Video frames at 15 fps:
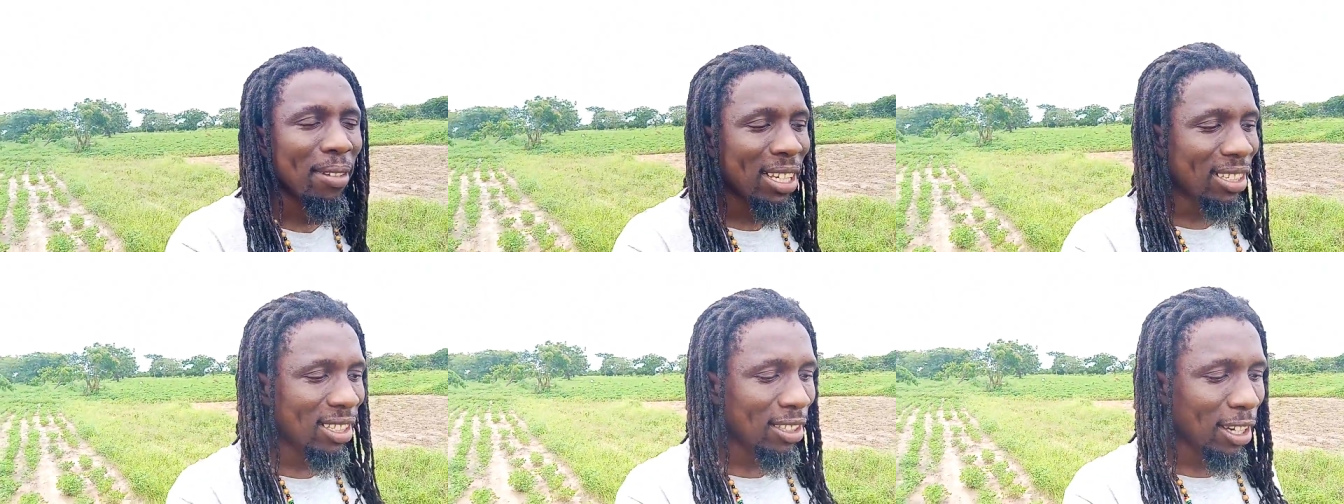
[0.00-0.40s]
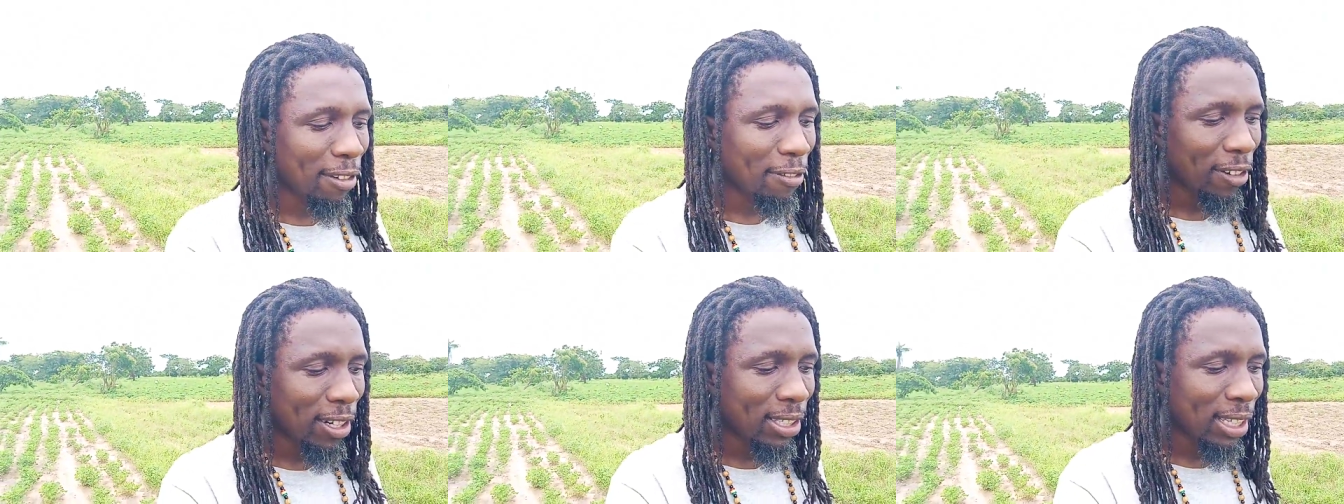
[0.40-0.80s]
This is
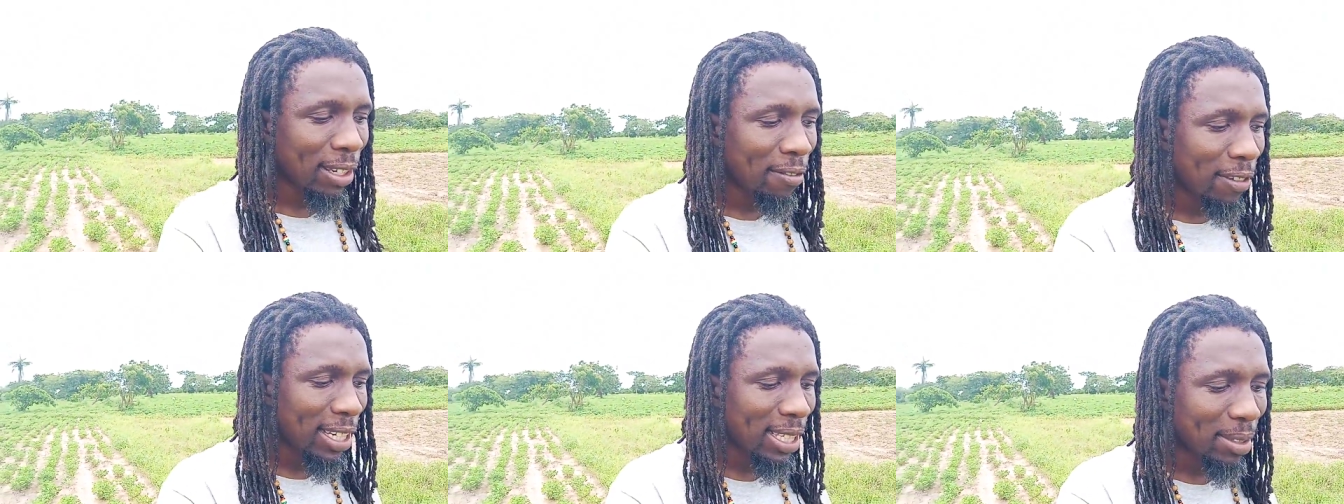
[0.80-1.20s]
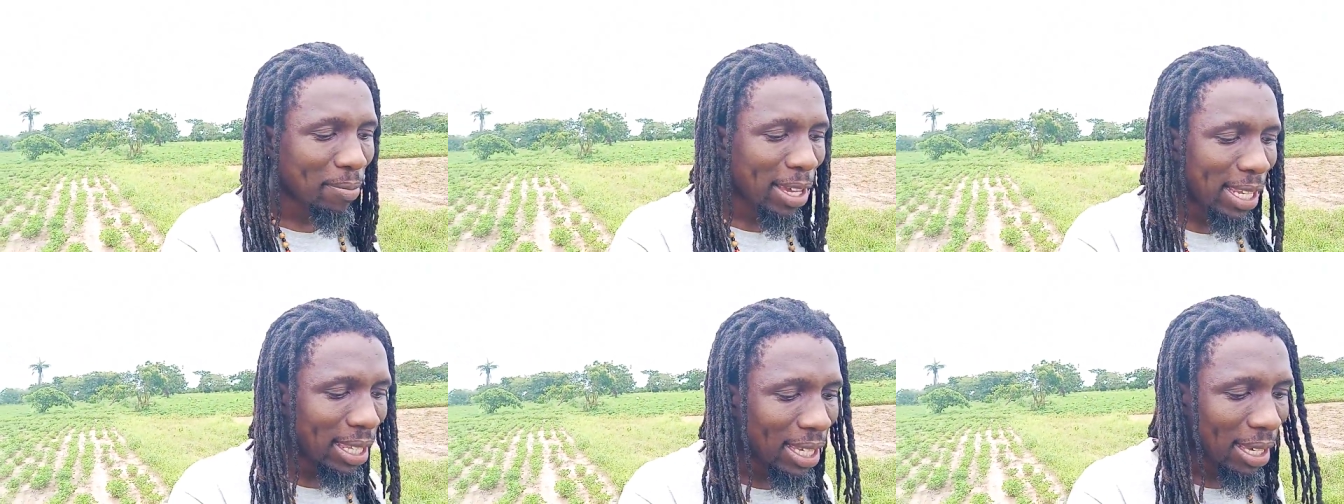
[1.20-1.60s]
our first
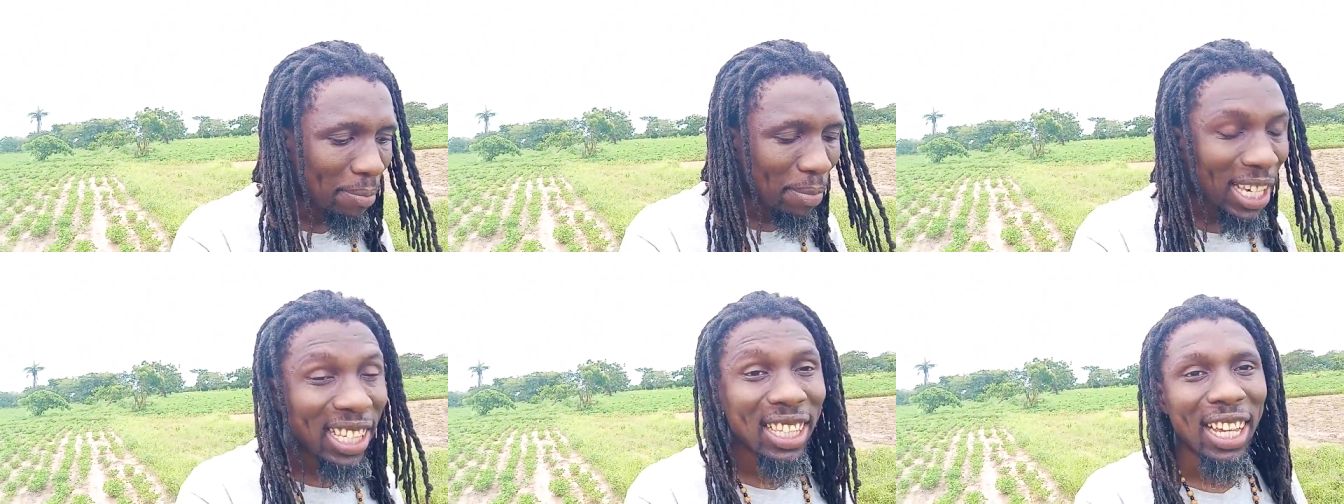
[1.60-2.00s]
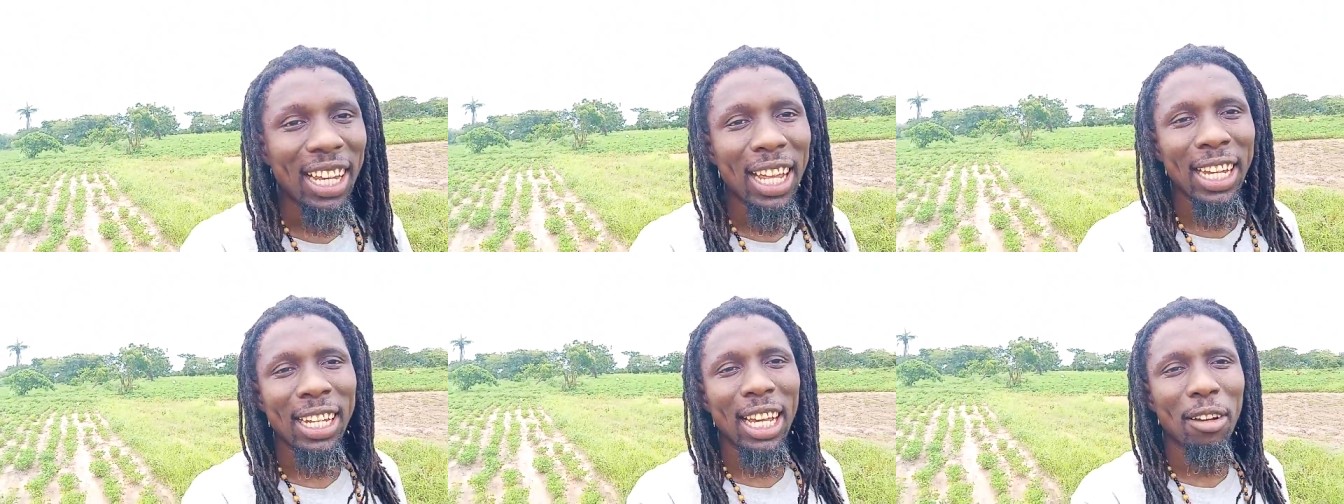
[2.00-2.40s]
investment piece
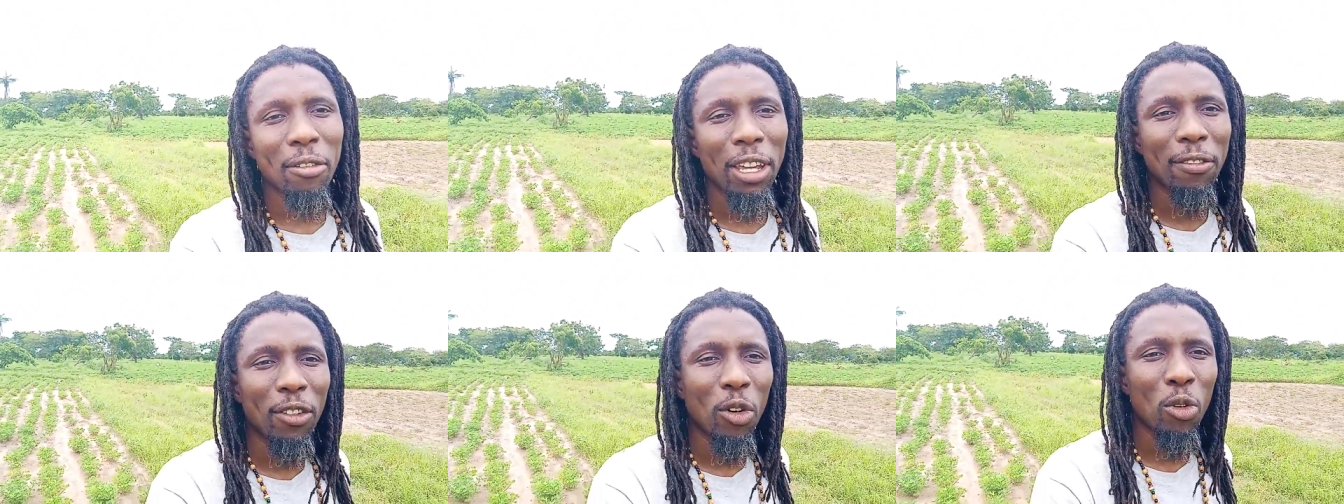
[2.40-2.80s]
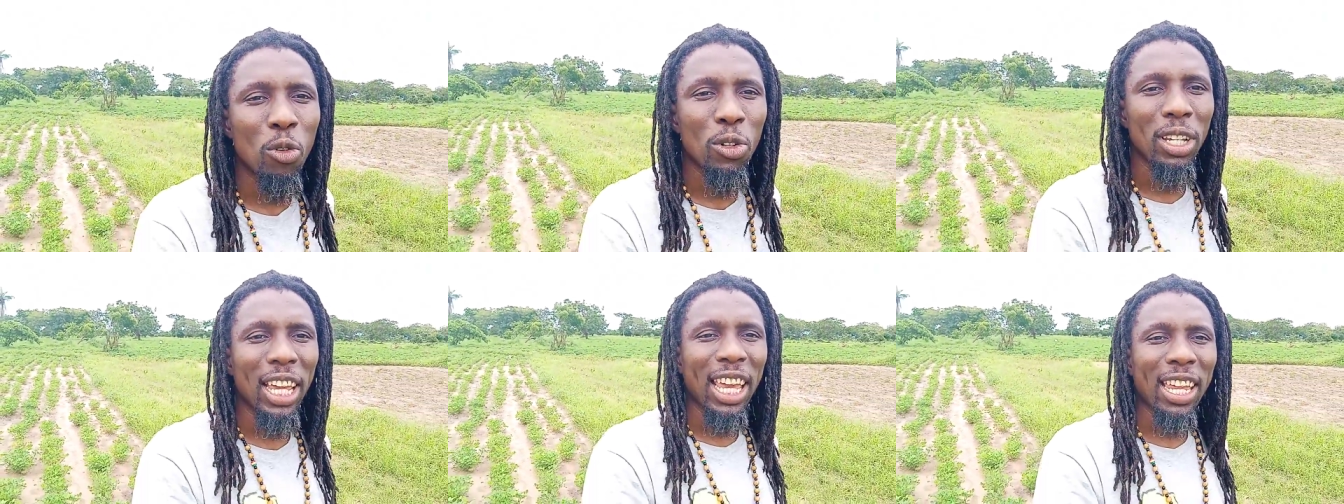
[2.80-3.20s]
of land that we have
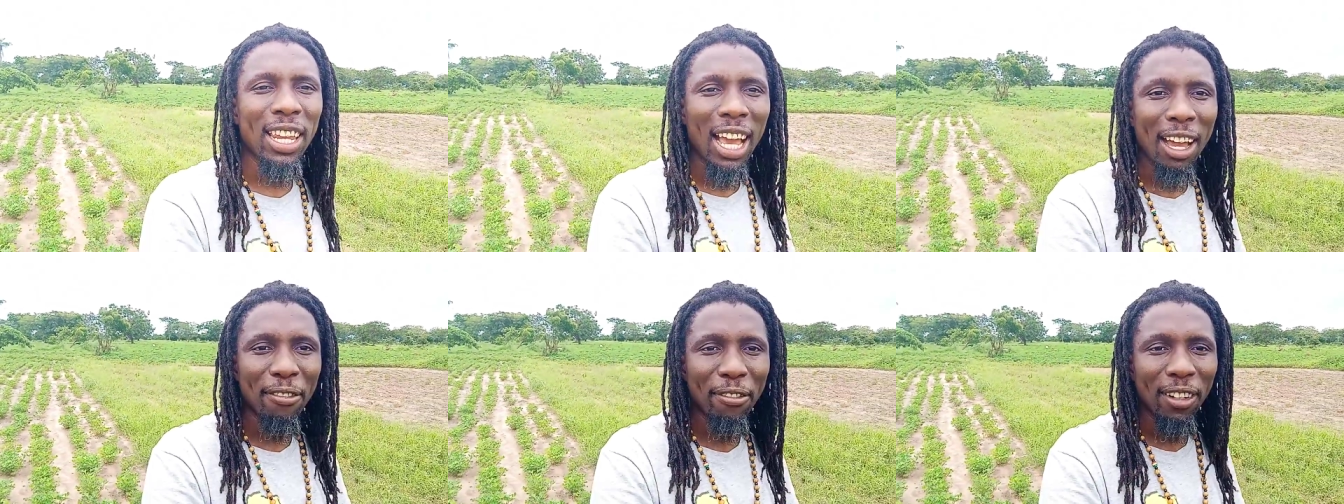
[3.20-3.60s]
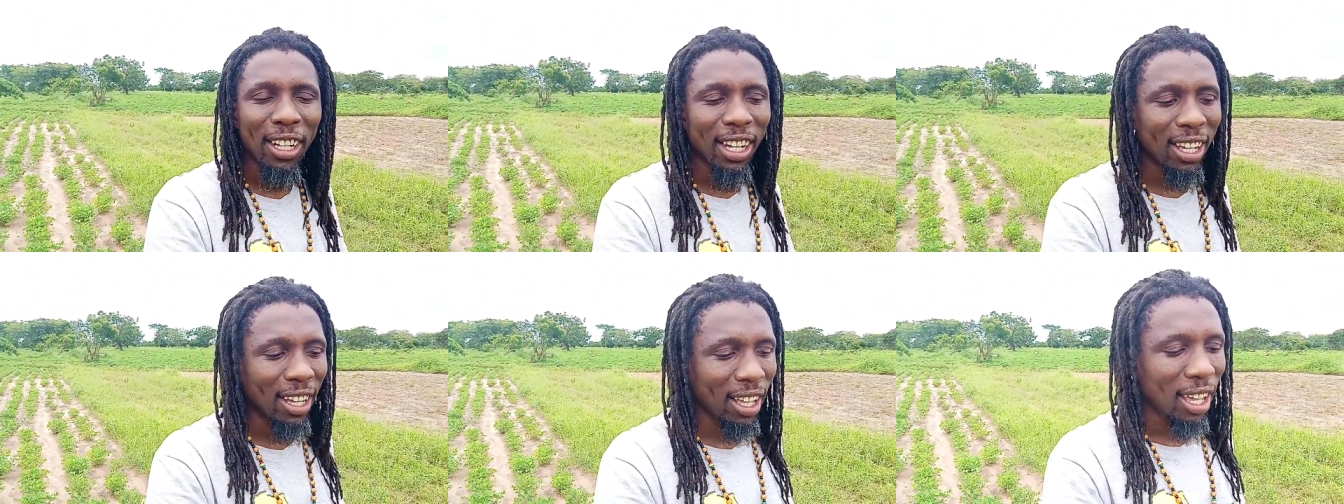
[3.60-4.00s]
owned in
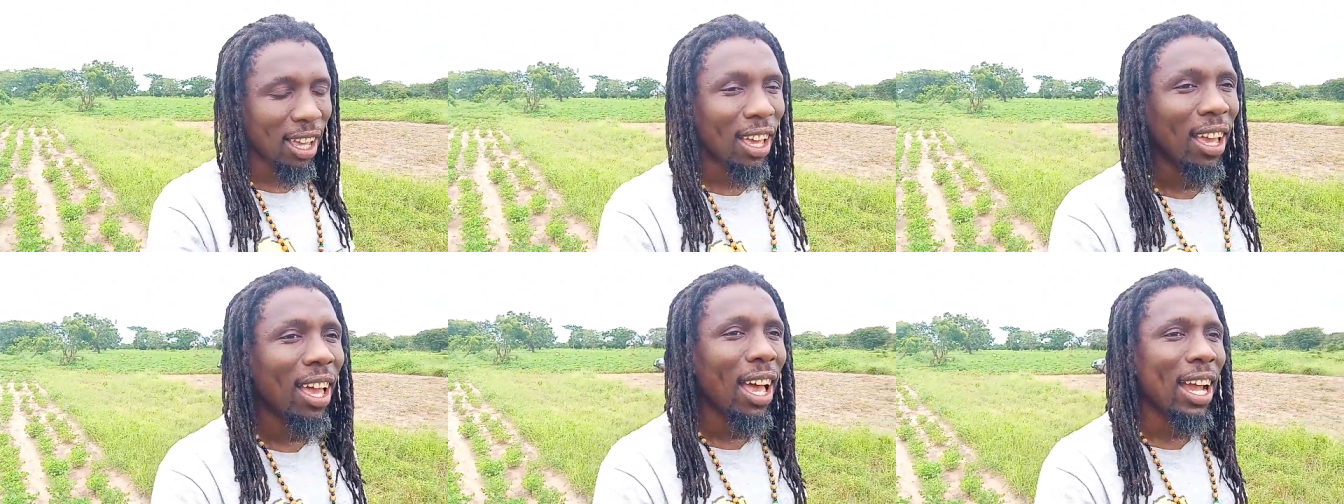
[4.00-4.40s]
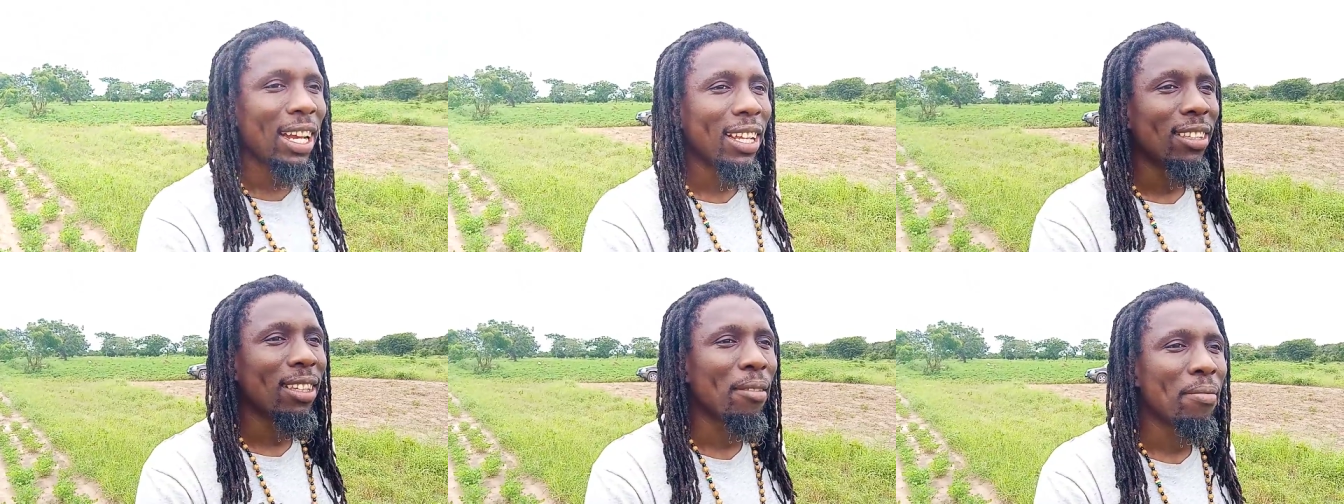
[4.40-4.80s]
Africa,
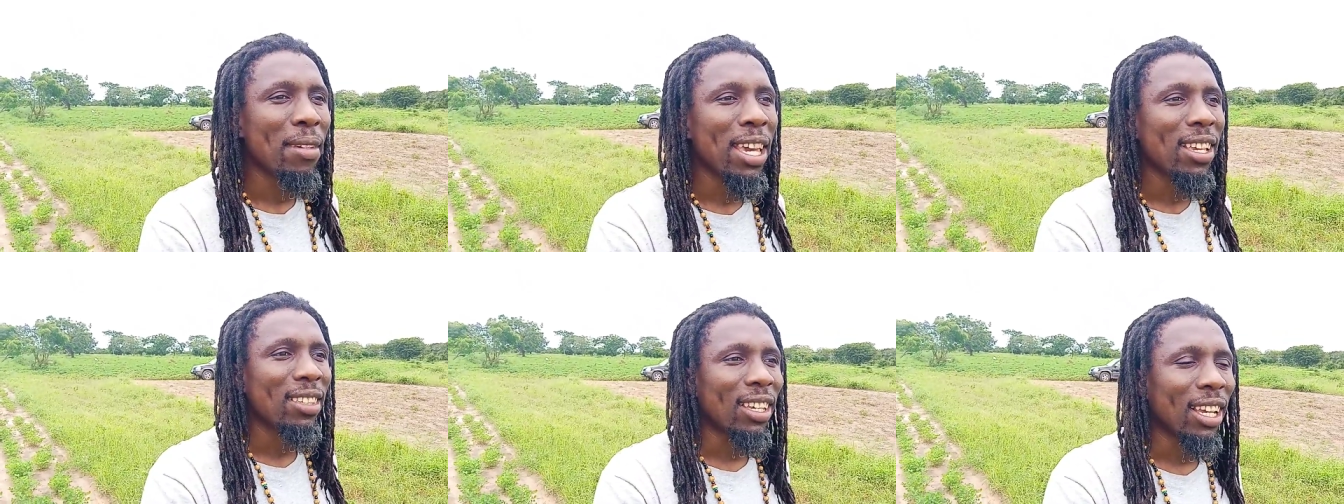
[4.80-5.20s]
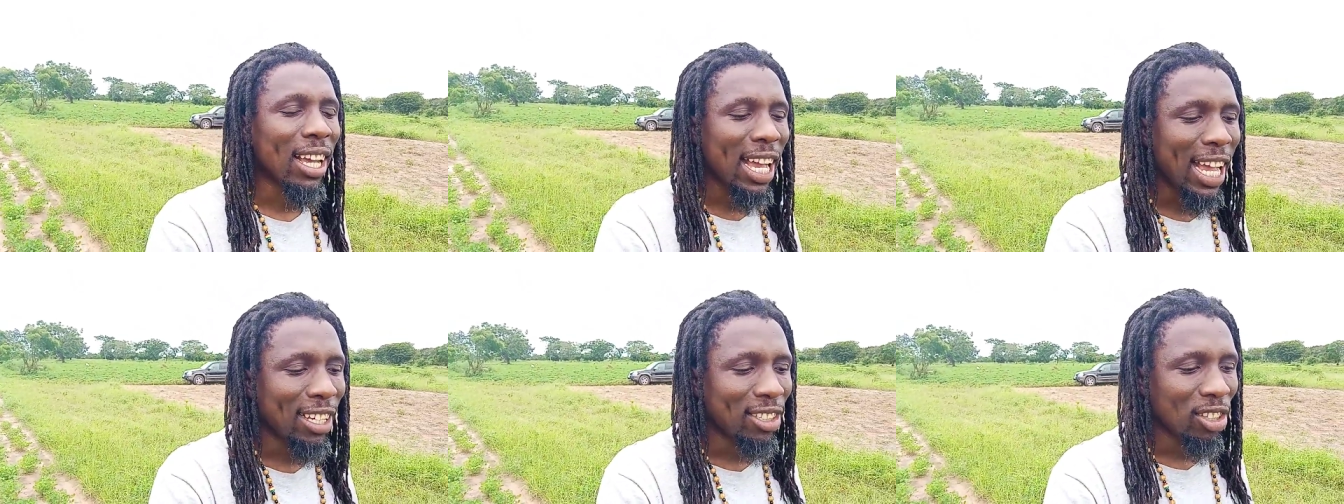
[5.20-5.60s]
and it's
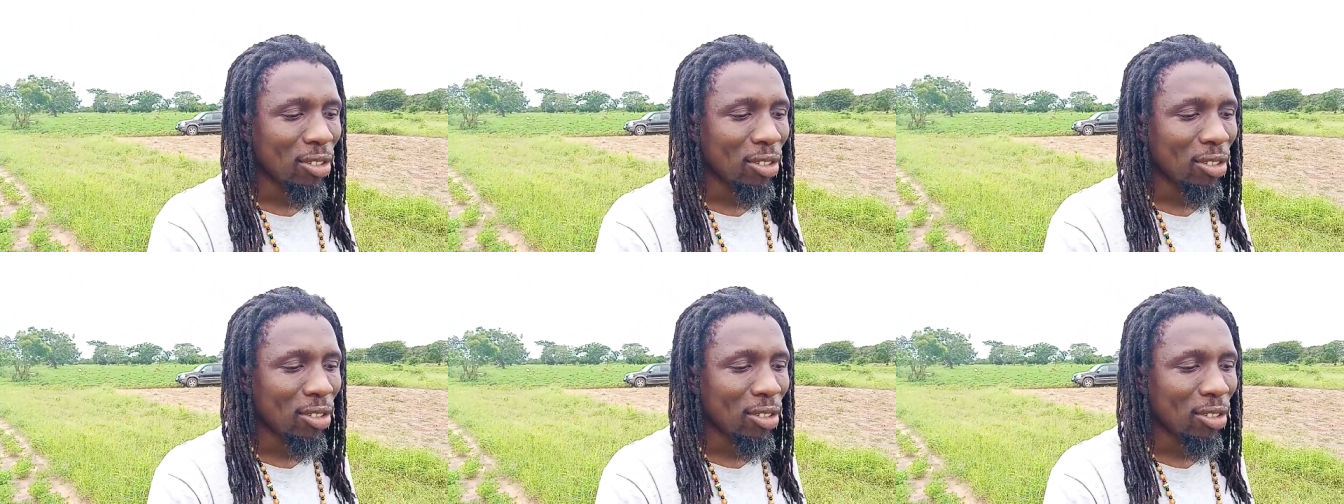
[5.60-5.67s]
amazing, guys.